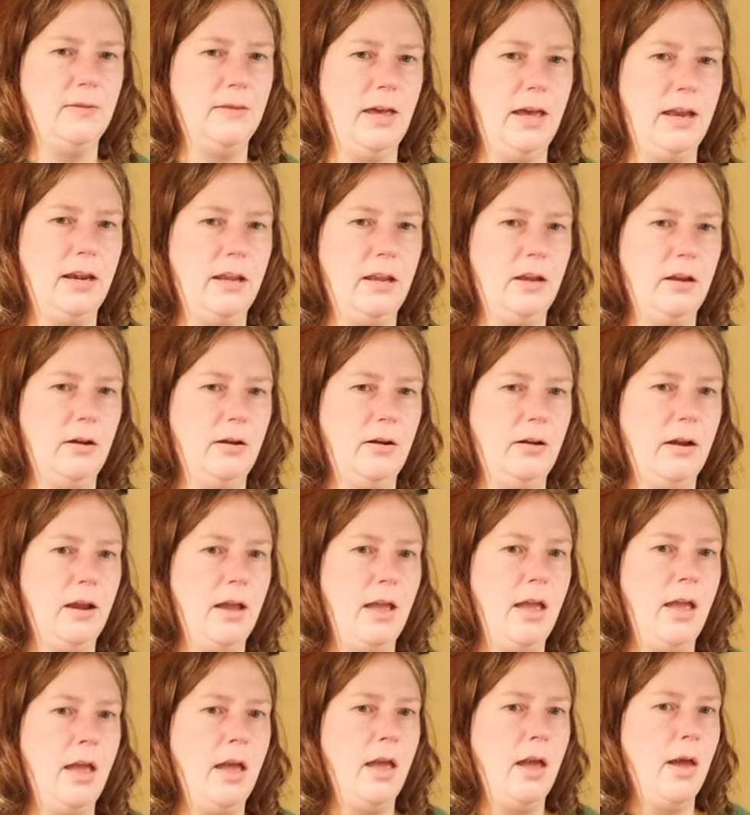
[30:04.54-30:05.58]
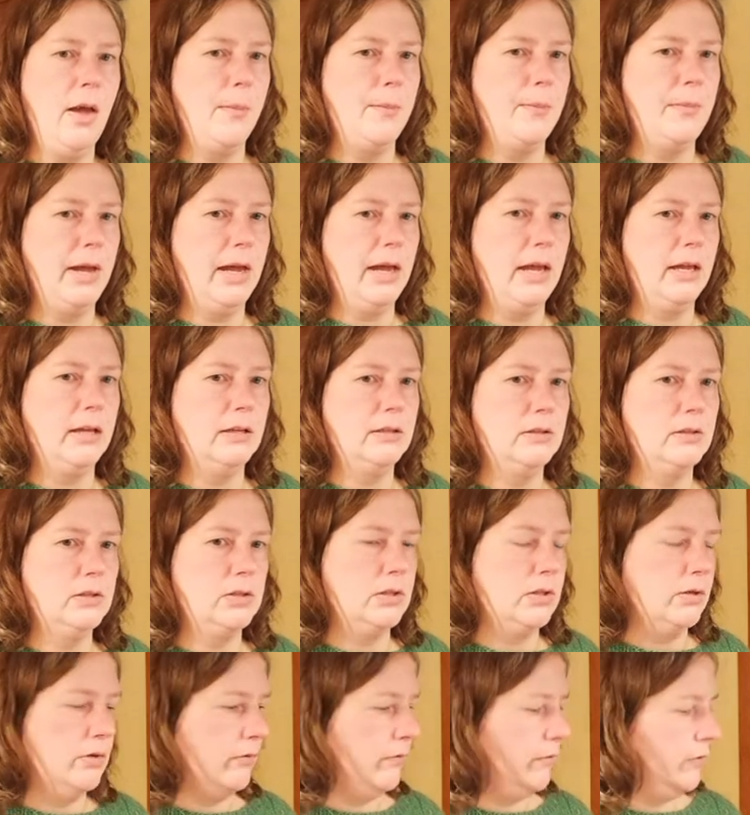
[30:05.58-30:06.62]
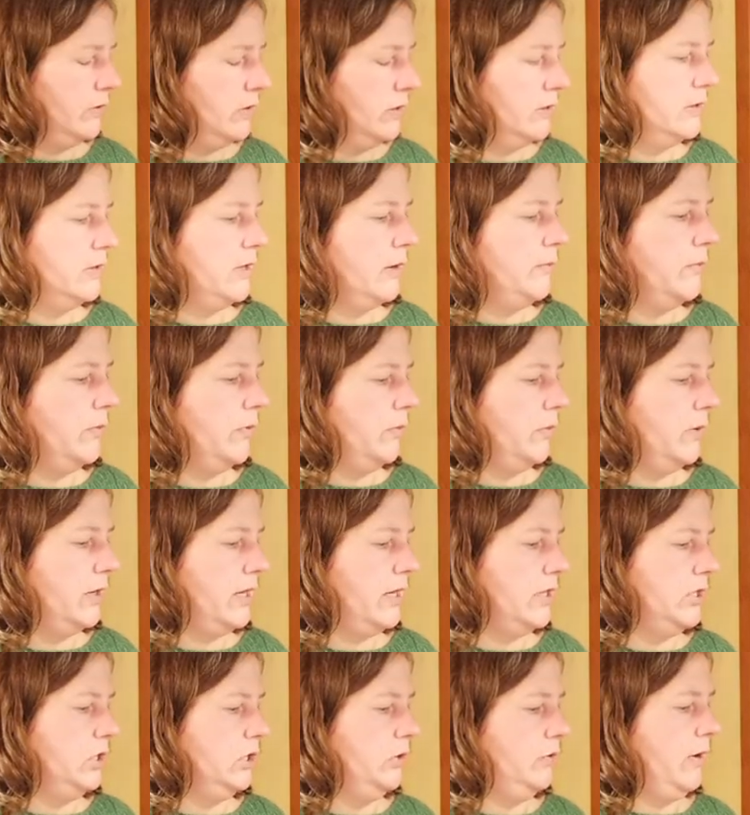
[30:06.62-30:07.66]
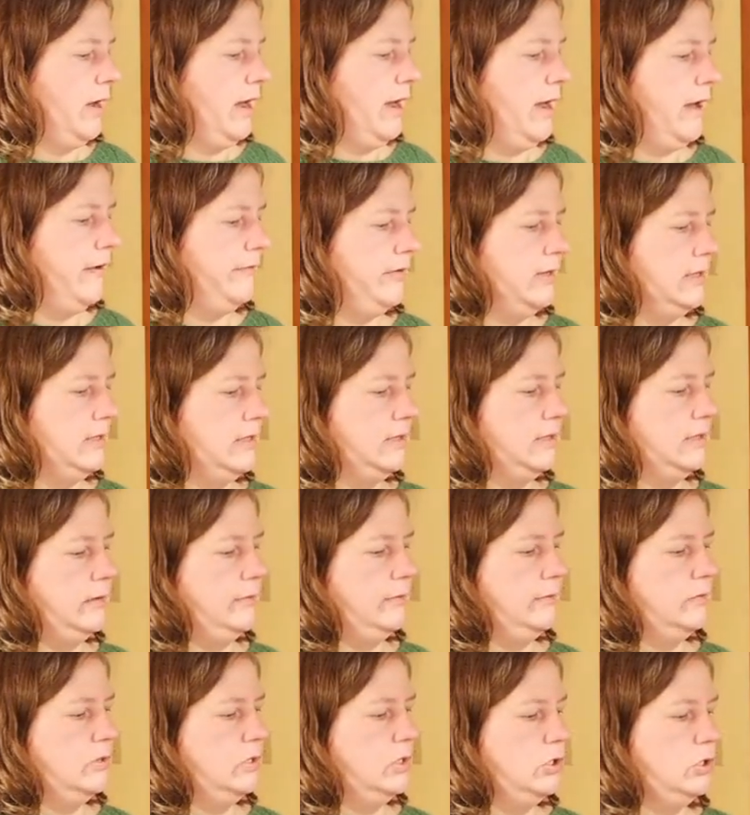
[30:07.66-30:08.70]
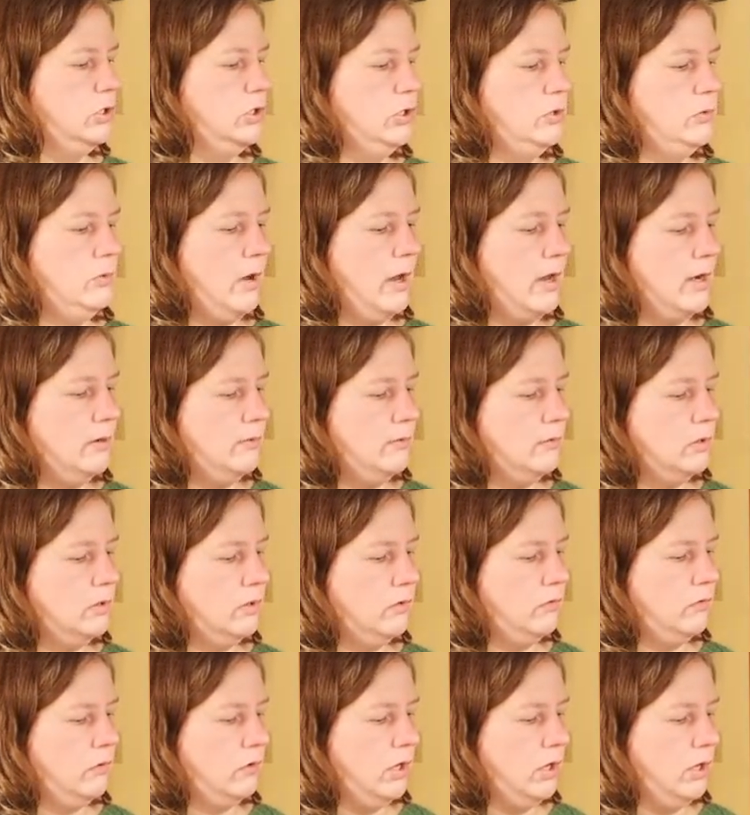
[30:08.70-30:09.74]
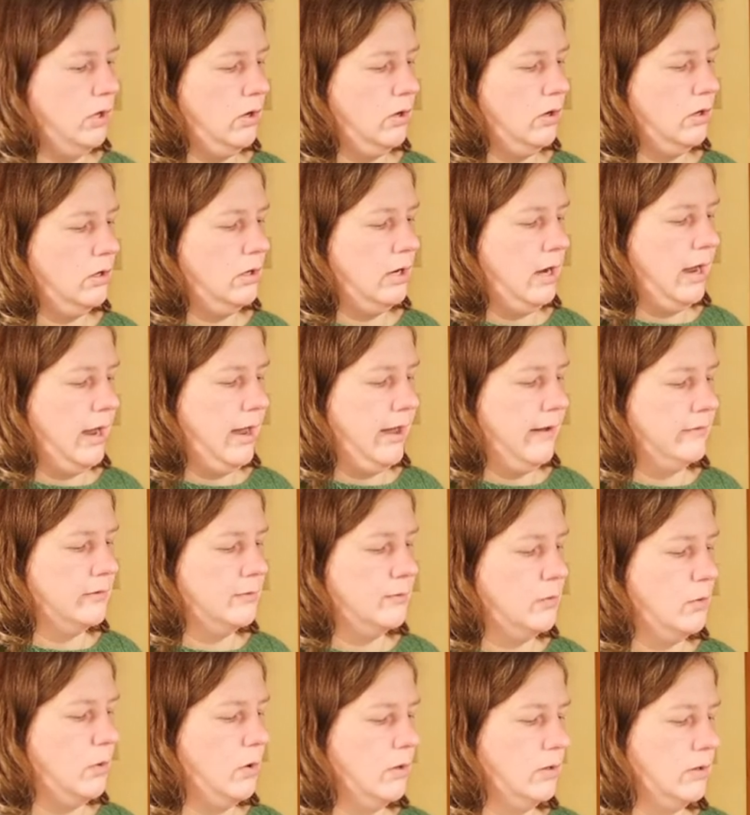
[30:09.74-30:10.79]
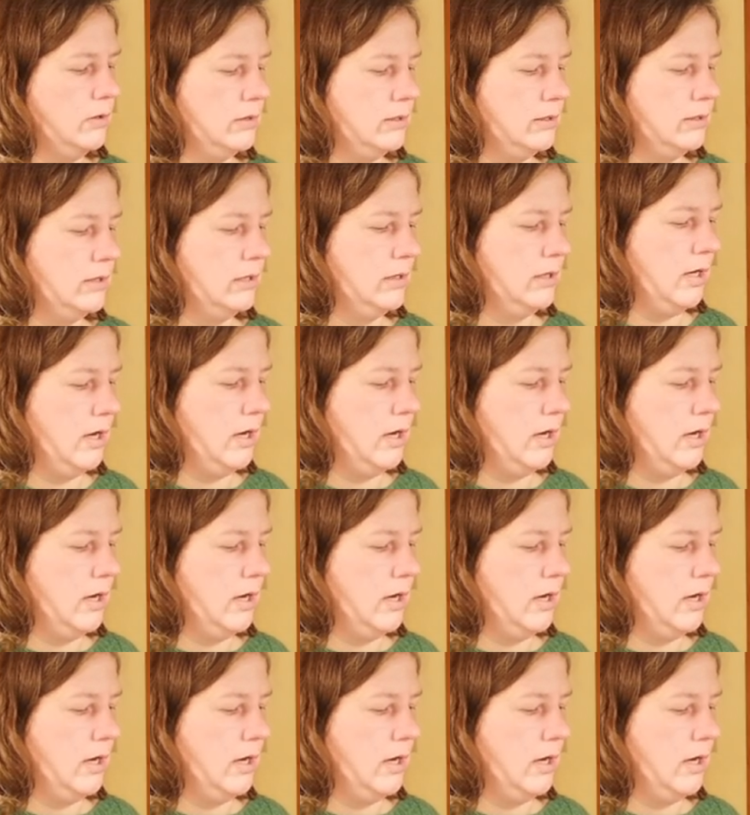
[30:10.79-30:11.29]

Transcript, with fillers: that here. But so for December, what I do have is some to-do items over here. I have important